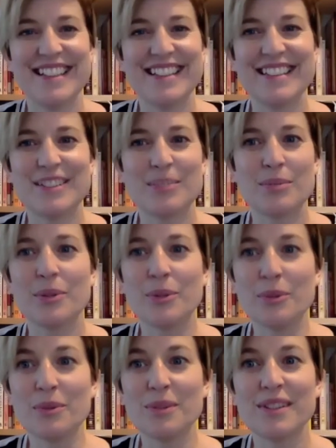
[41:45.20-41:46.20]

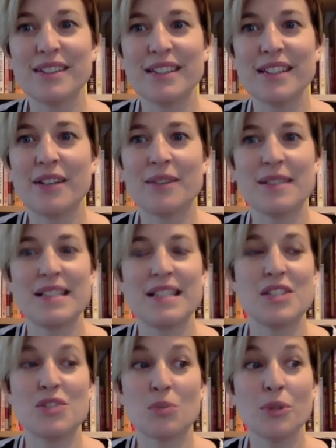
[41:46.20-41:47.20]
through,
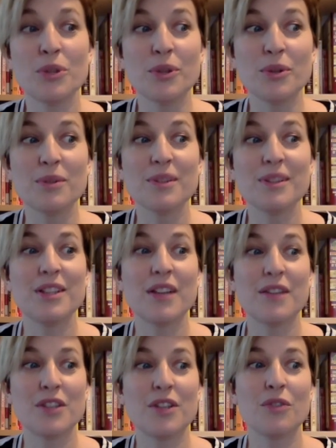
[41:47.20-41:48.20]
it's through,
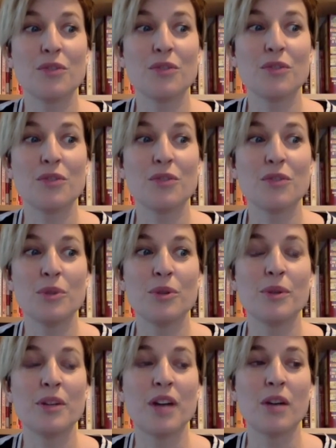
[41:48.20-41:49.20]
you have to go
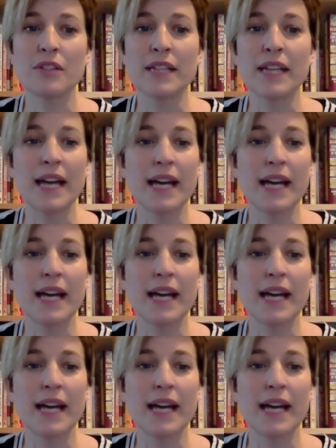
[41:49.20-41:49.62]
through, and not everyone.